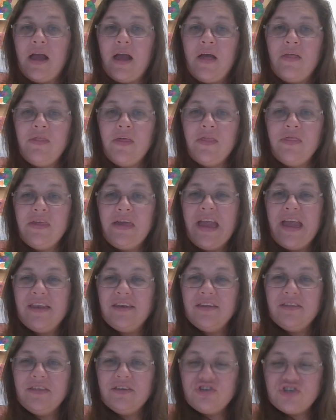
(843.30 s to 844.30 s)
And then the
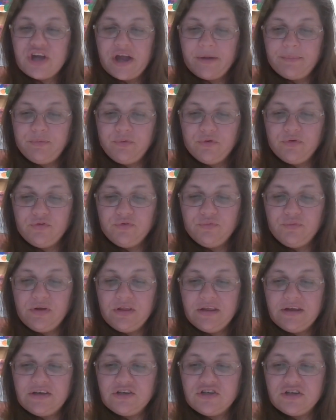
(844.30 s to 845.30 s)
end of the chapter is
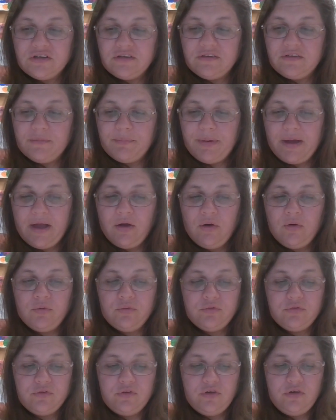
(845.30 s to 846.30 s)
really just
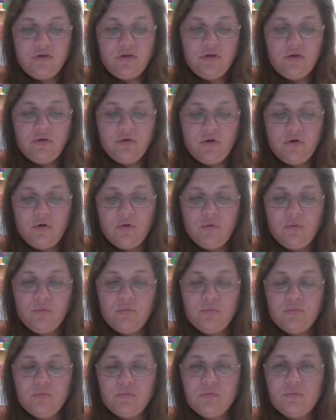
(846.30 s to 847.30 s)
about,
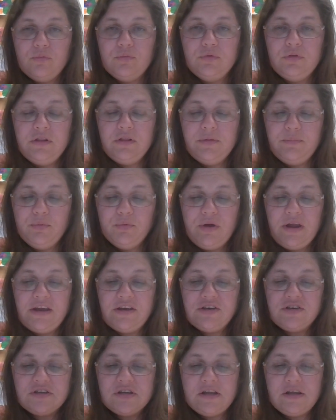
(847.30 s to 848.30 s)

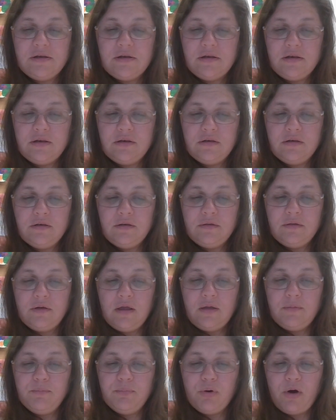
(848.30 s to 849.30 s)
liberation
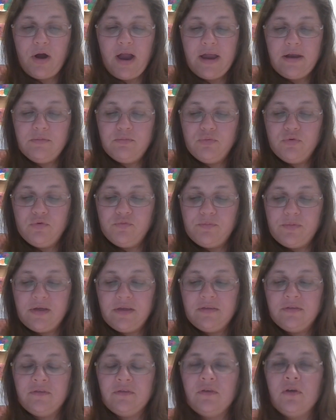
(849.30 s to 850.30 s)
and pride
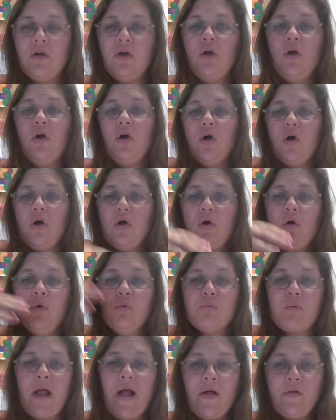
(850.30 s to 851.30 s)
movements
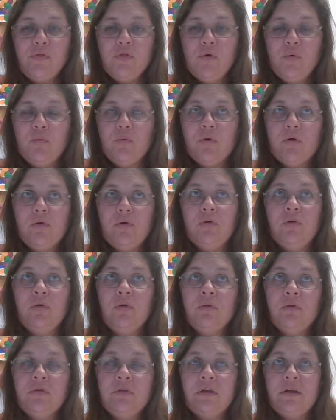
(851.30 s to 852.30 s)
around the
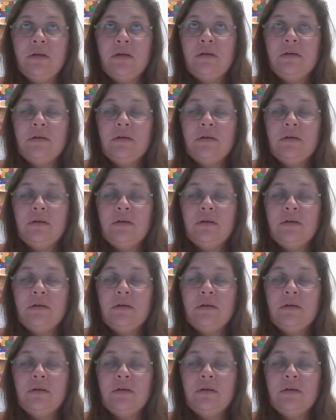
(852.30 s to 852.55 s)
world,